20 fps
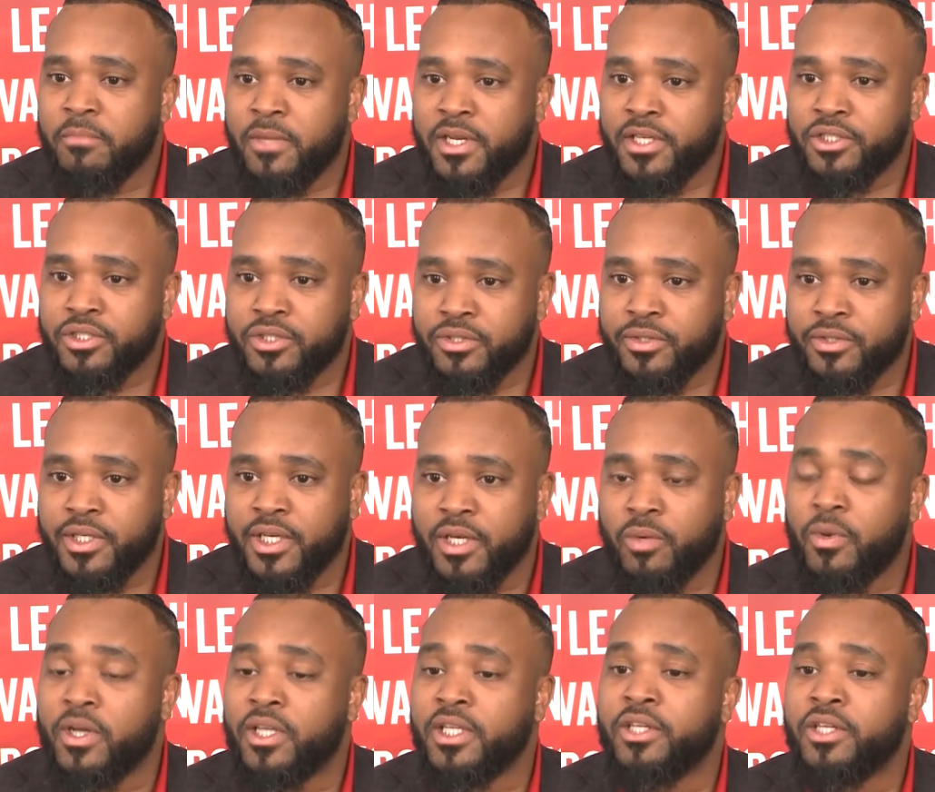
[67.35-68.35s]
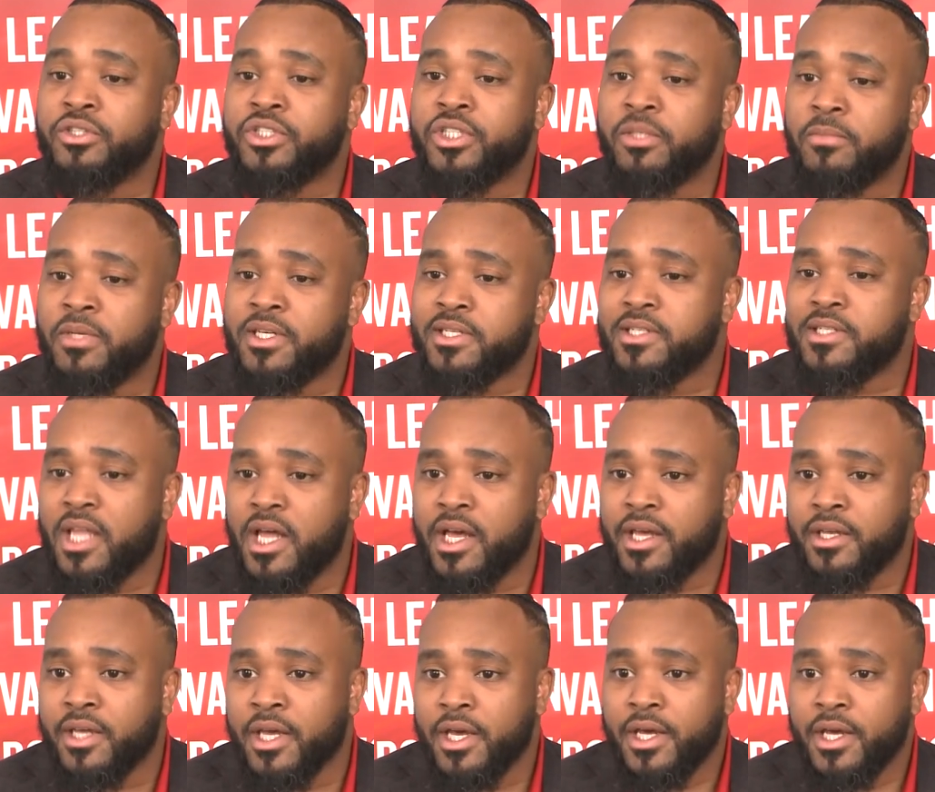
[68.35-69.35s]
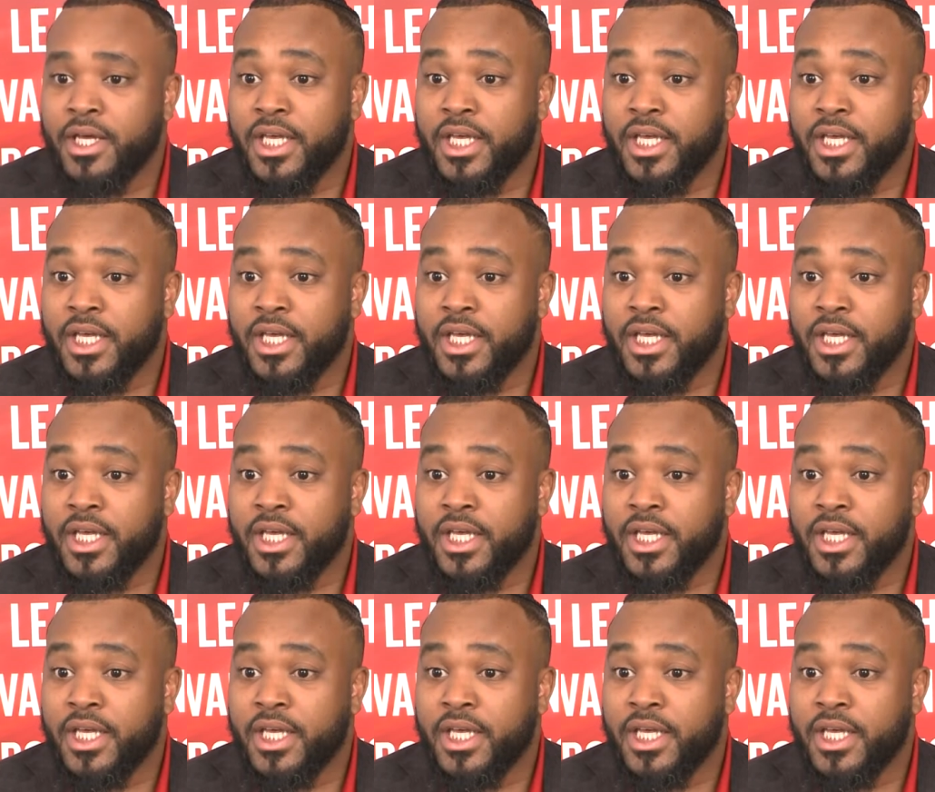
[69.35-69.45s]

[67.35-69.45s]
ministry and what leadership looks like,